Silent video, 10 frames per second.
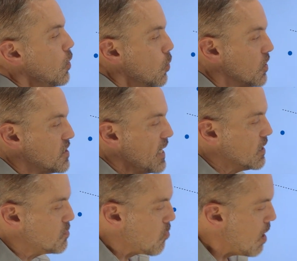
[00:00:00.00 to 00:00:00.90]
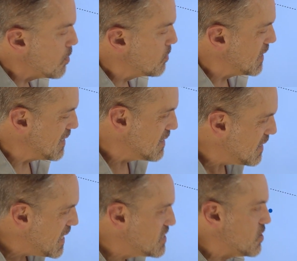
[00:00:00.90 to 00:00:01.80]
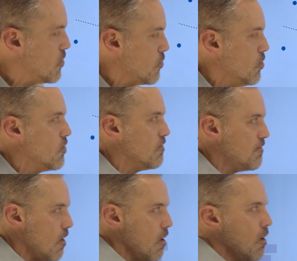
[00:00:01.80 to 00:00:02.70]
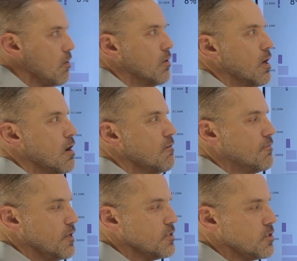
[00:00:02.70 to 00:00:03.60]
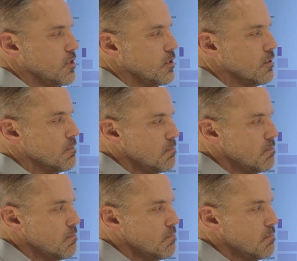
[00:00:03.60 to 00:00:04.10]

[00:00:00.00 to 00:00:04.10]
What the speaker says: will take us probably at least through the fall of this year,